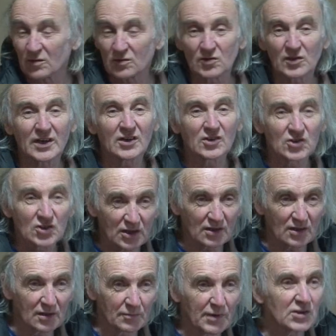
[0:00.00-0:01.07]
you say a
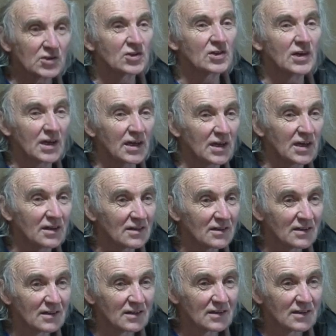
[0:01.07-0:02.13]
chill. But chilly
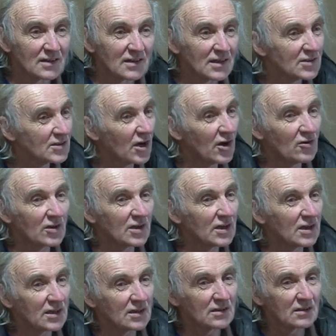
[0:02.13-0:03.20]
is
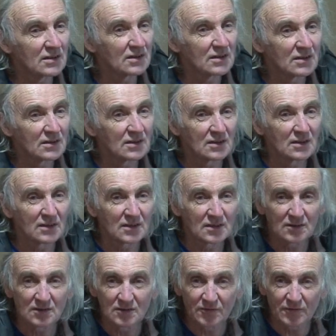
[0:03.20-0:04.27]
only
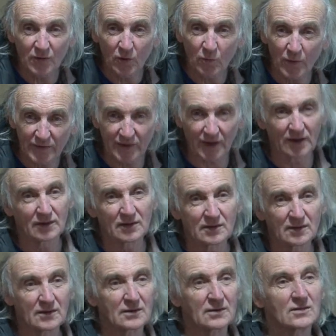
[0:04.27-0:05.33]
for weather.
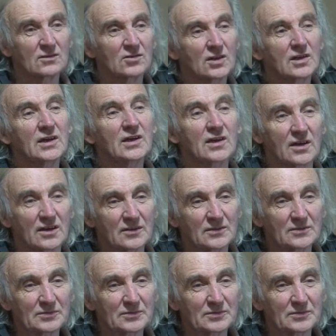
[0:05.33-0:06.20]
Chilire.